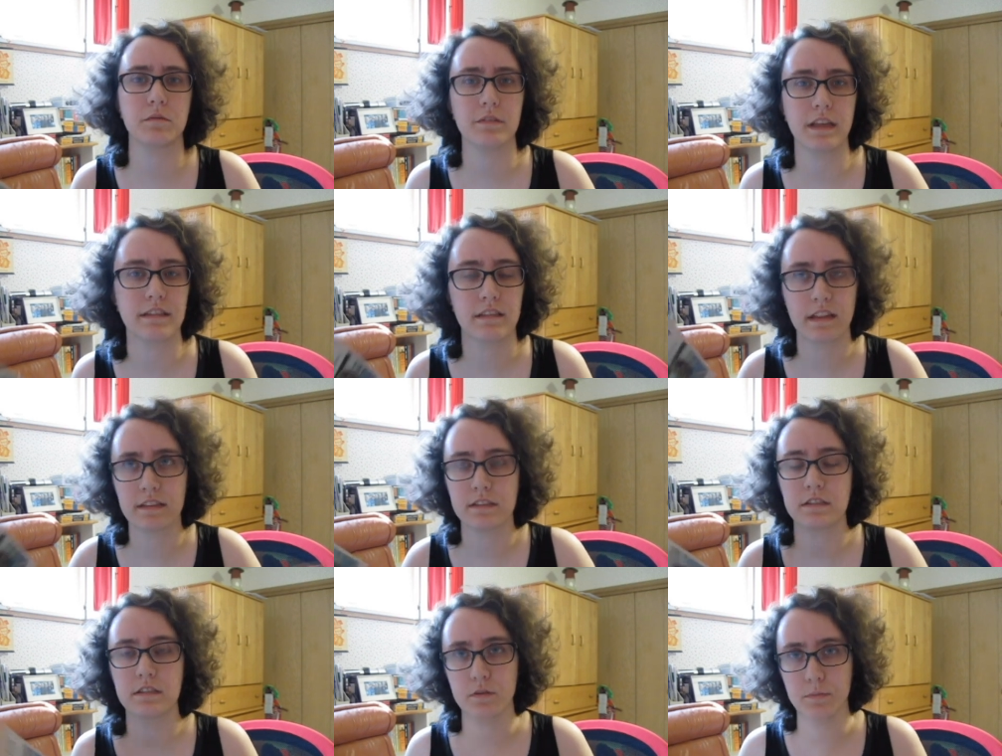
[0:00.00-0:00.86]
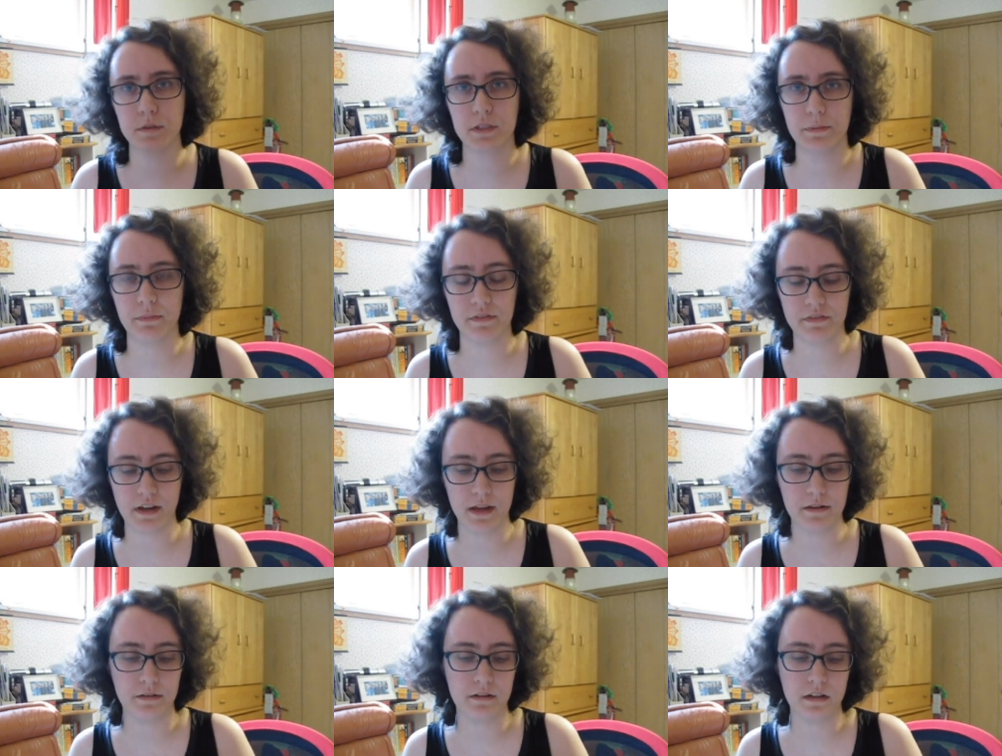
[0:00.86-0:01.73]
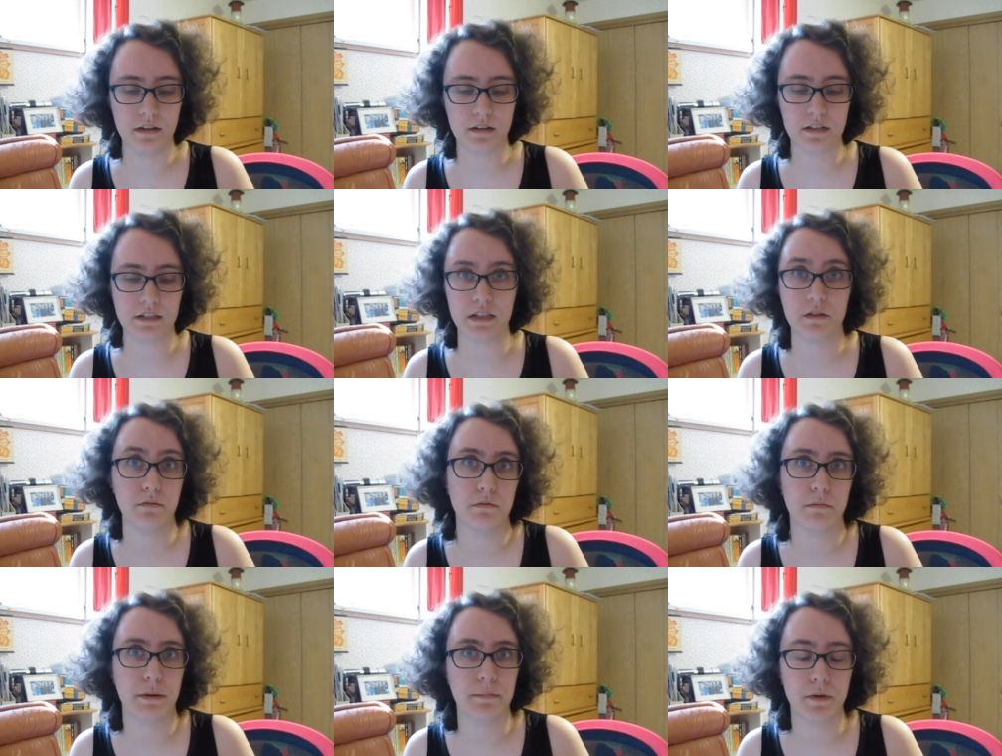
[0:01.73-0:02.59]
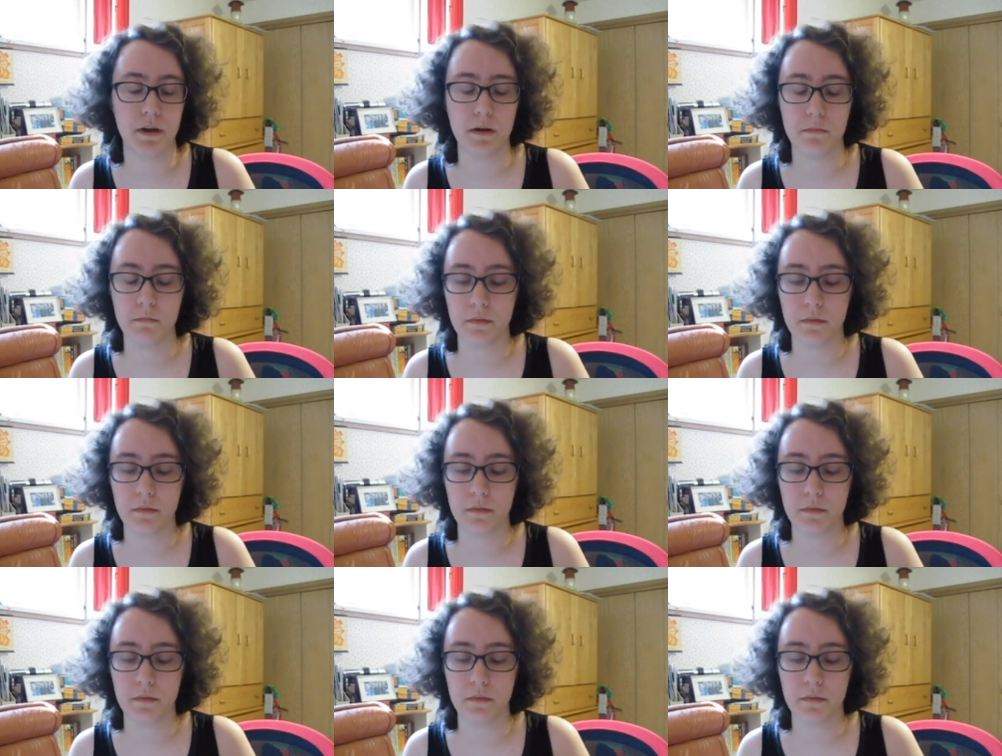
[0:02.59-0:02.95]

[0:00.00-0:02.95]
Like, that's super simplified, because I don't remember it,